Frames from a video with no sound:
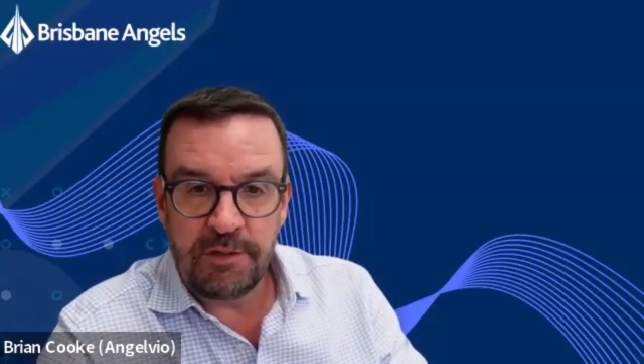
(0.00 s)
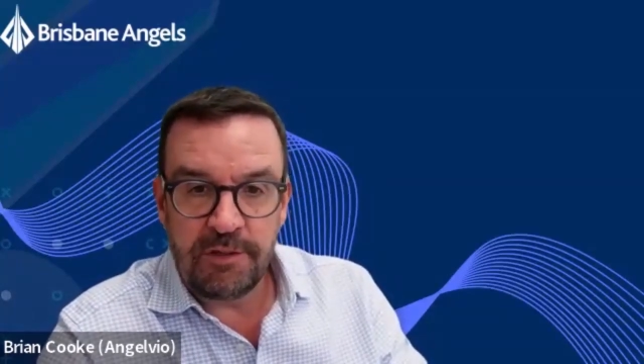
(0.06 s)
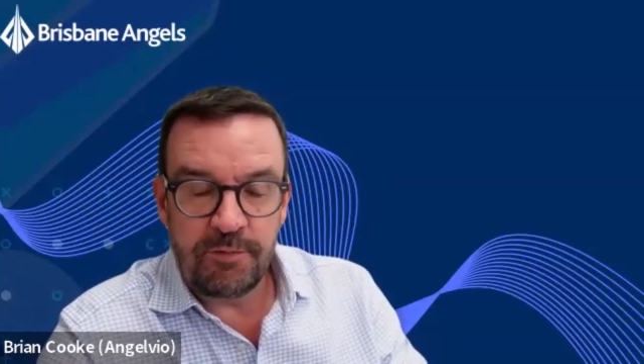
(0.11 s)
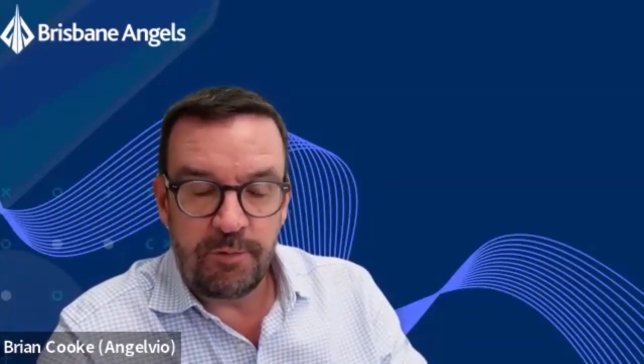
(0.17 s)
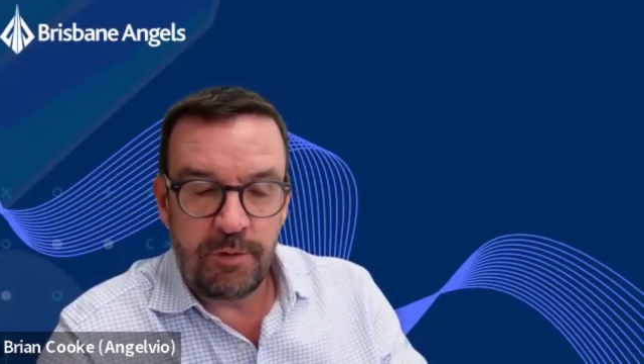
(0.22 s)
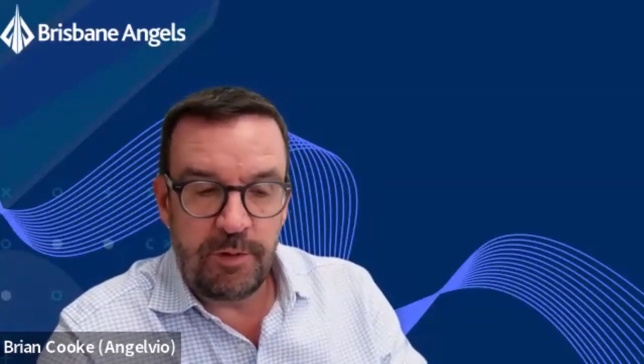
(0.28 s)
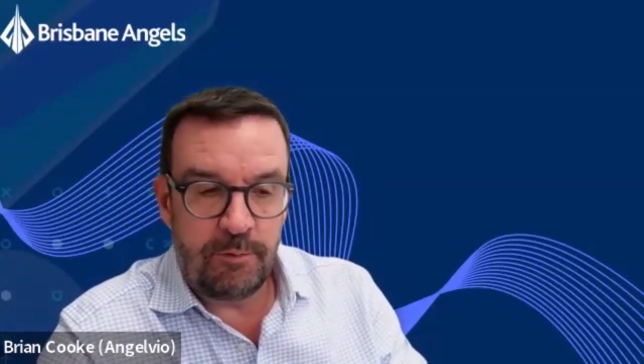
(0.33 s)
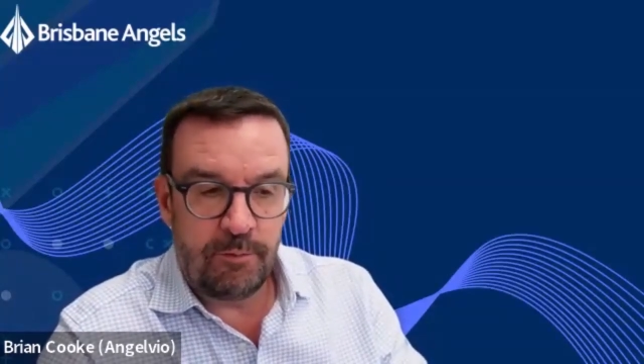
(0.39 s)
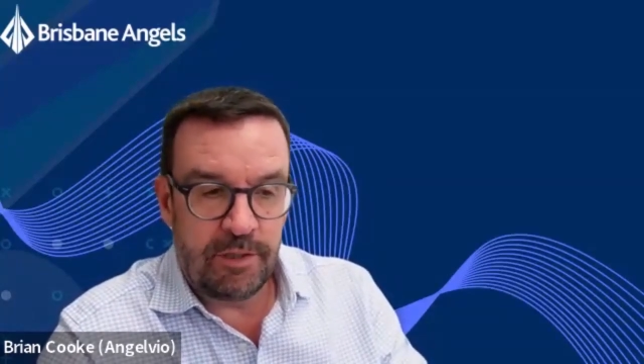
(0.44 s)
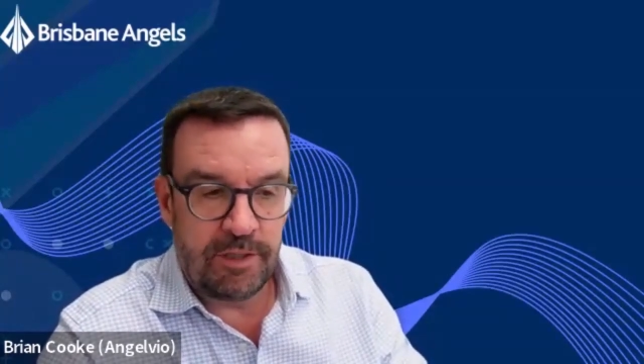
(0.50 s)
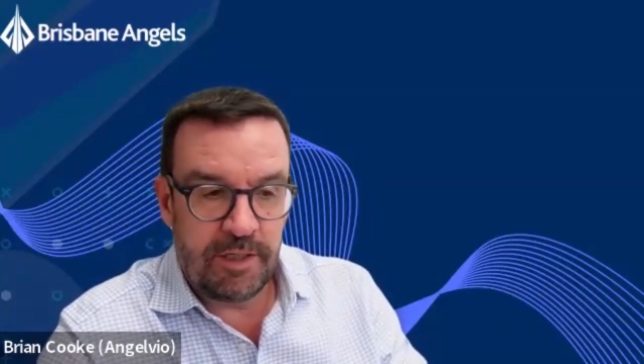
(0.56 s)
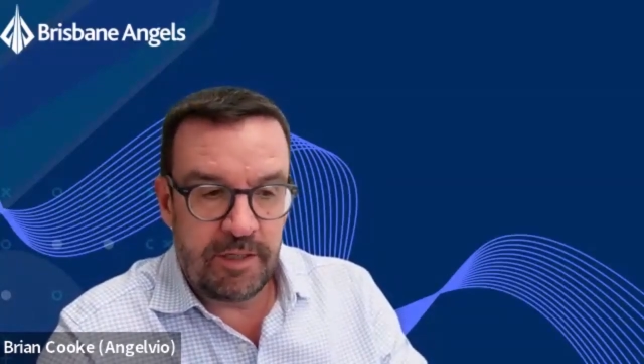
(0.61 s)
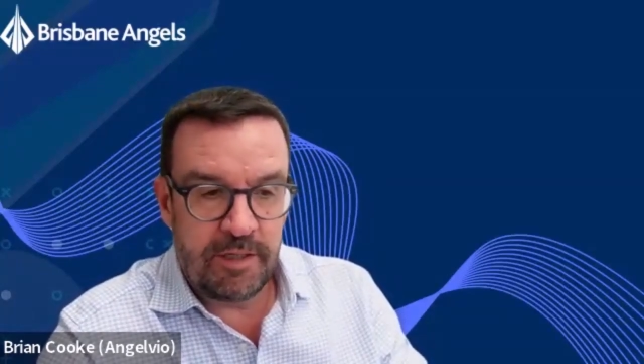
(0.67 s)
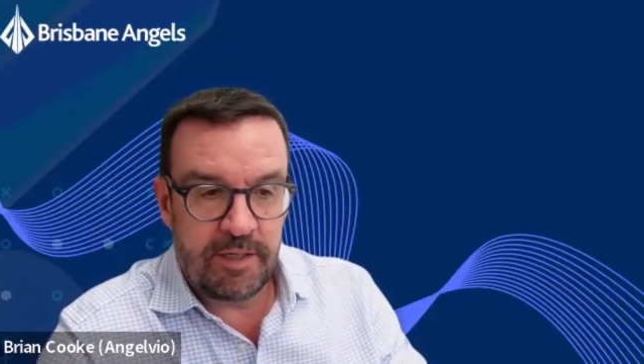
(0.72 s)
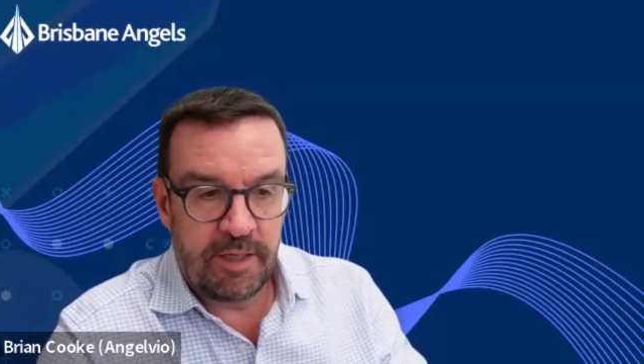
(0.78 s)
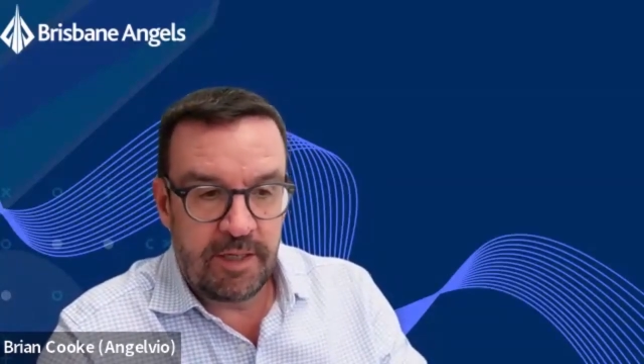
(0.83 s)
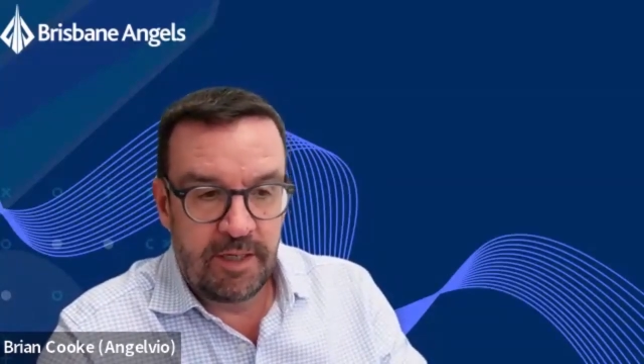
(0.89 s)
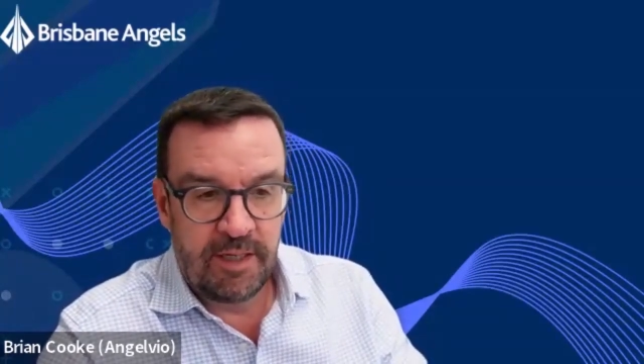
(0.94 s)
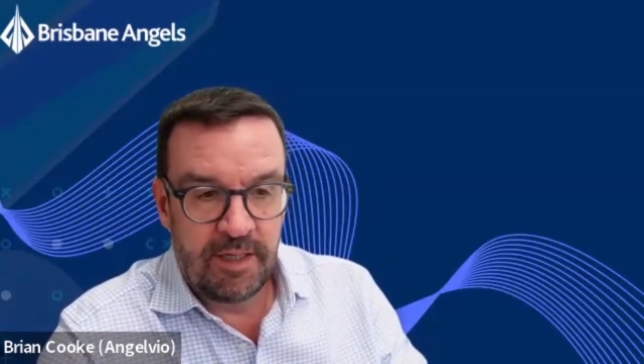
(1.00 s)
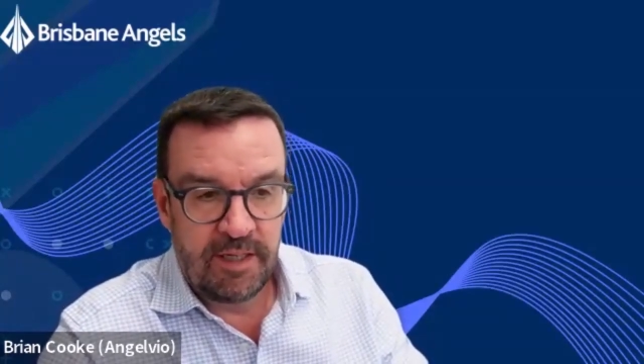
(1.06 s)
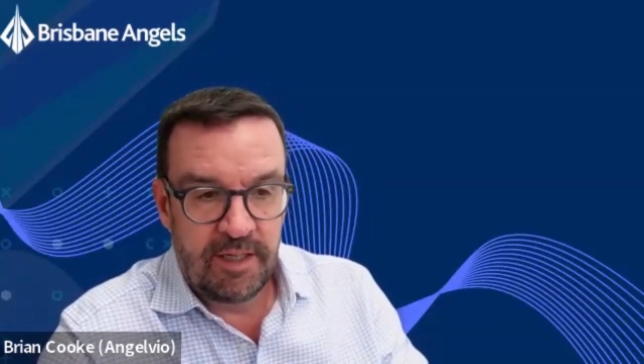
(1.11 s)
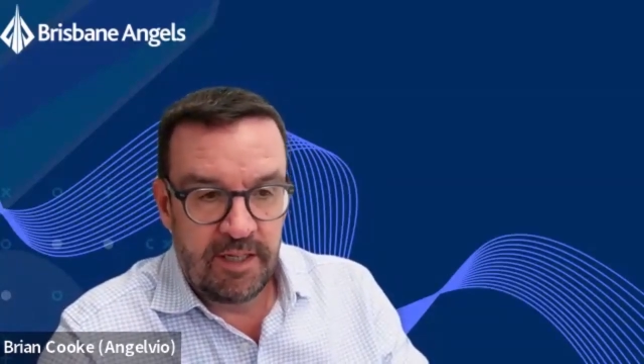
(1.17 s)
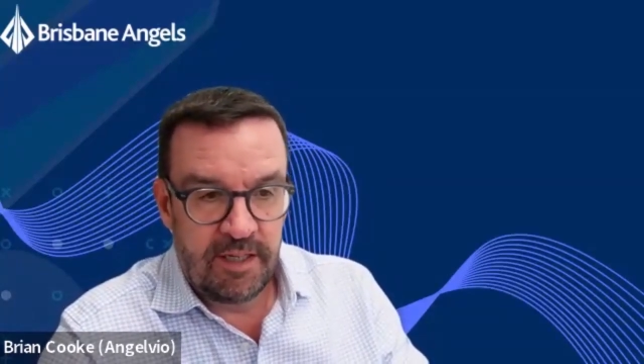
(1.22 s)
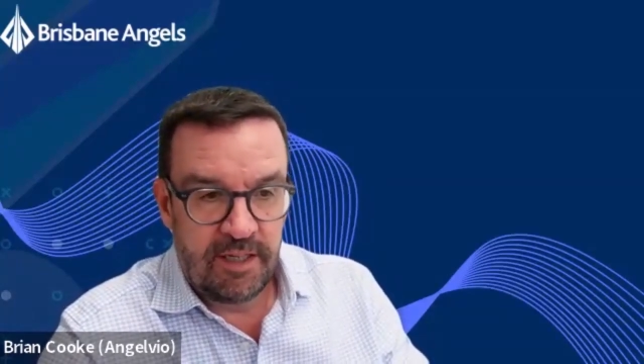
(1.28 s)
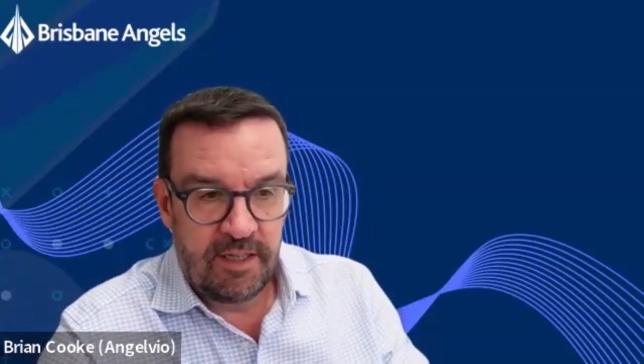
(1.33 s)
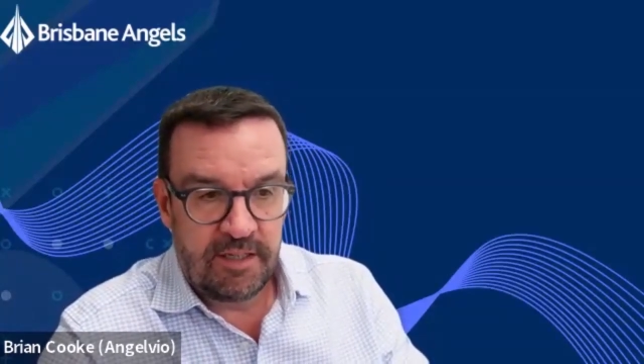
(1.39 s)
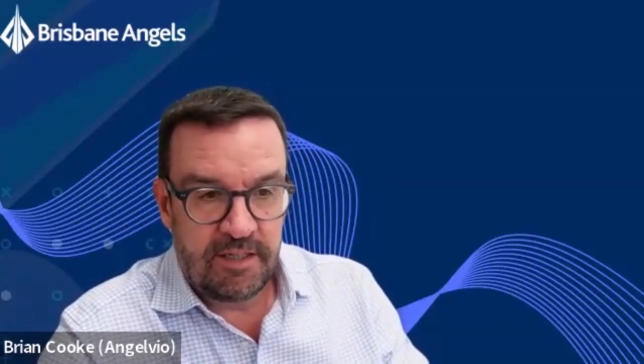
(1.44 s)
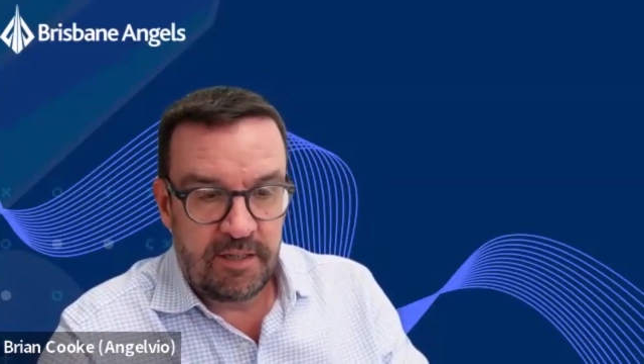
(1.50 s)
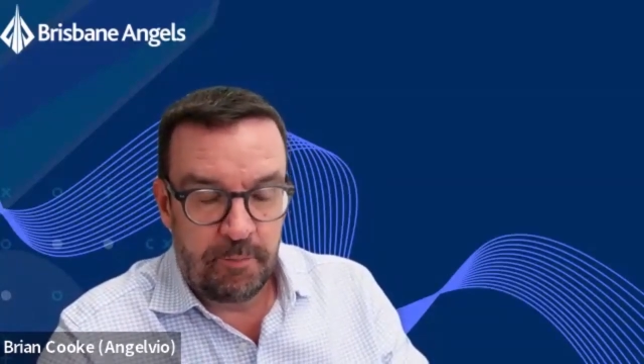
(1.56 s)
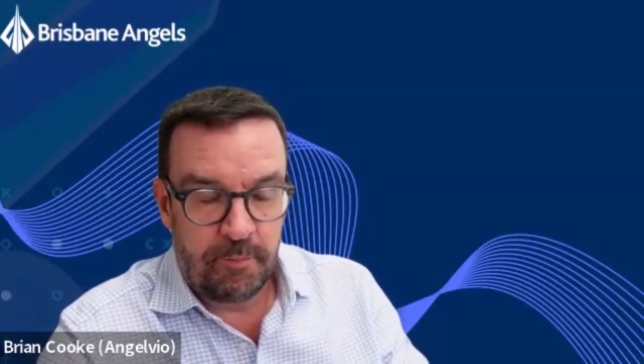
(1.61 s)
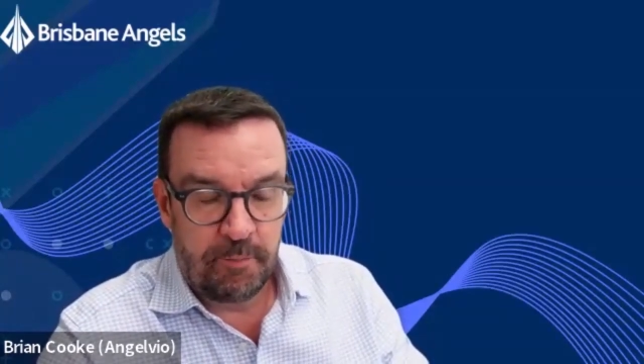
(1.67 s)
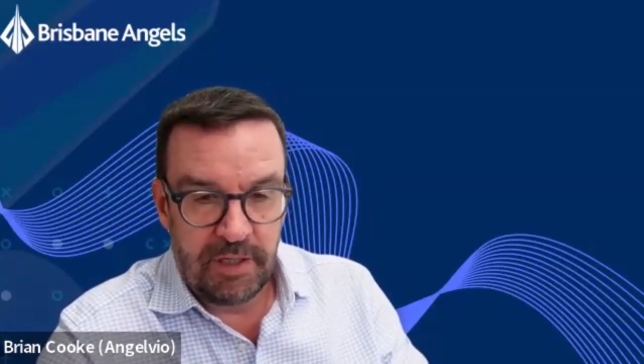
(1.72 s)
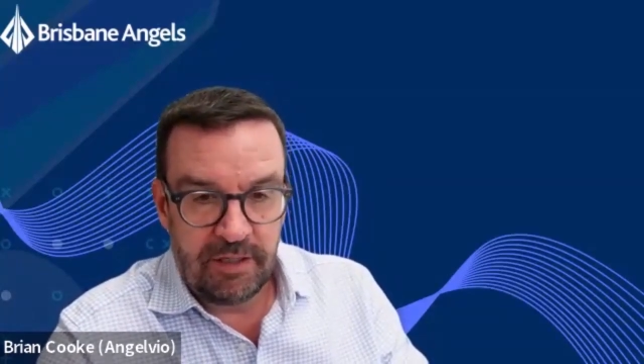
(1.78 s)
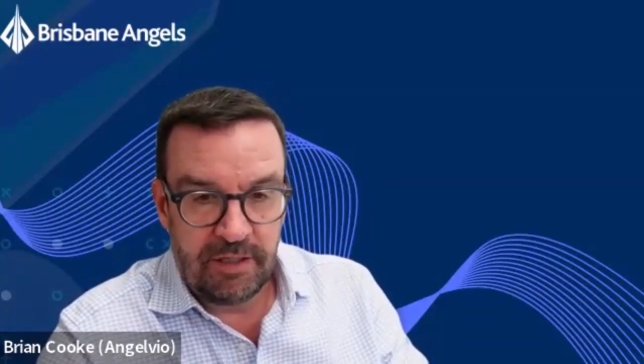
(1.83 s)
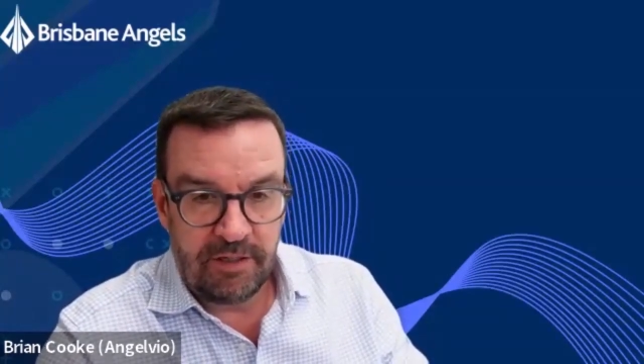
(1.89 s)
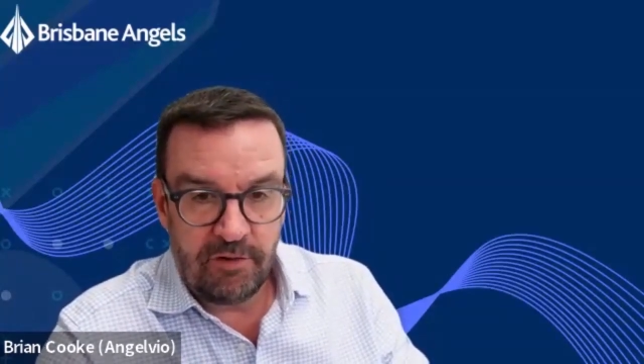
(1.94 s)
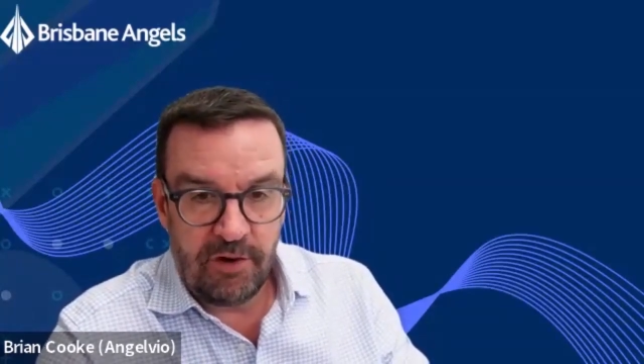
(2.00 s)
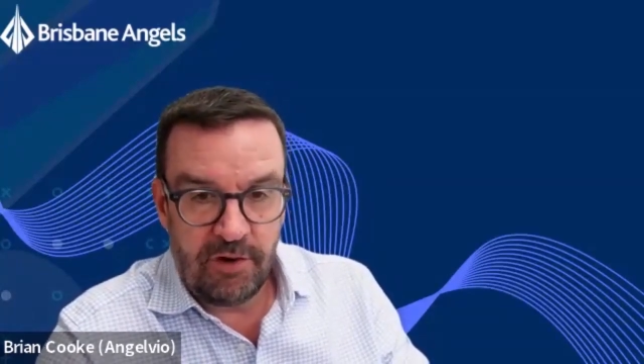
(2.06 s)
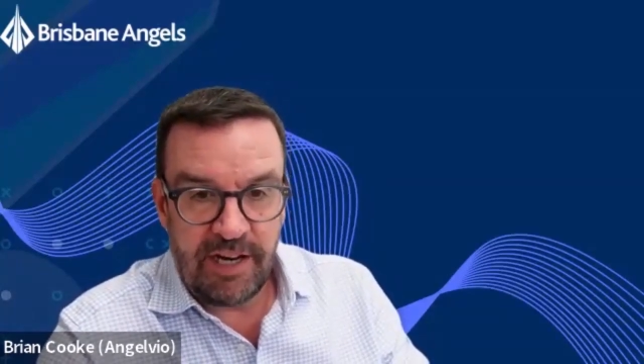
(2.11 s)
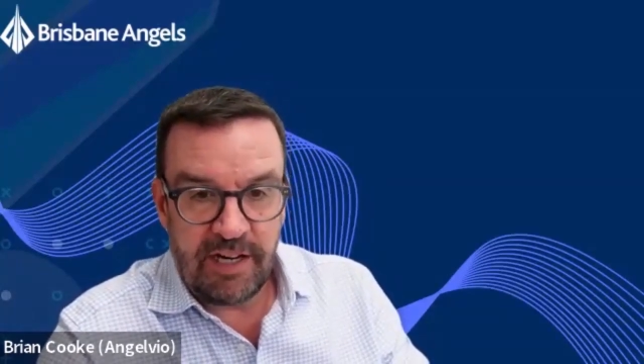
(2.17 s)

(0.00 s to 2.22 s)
We want to build a great